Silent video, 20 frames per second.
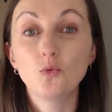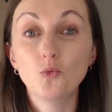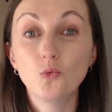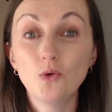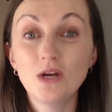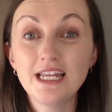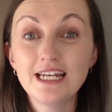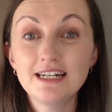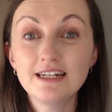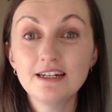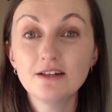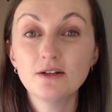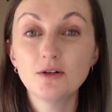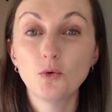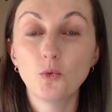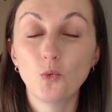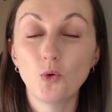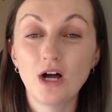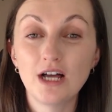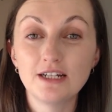Win,
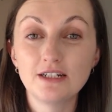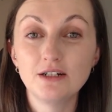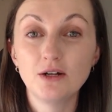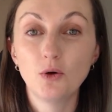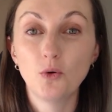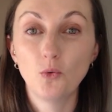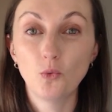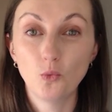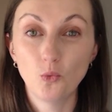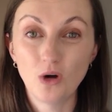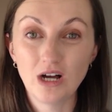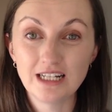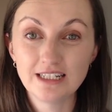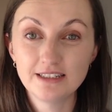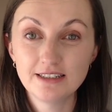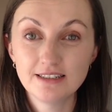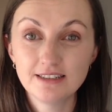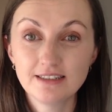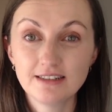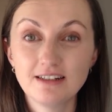won,
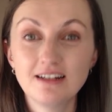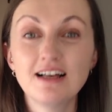won,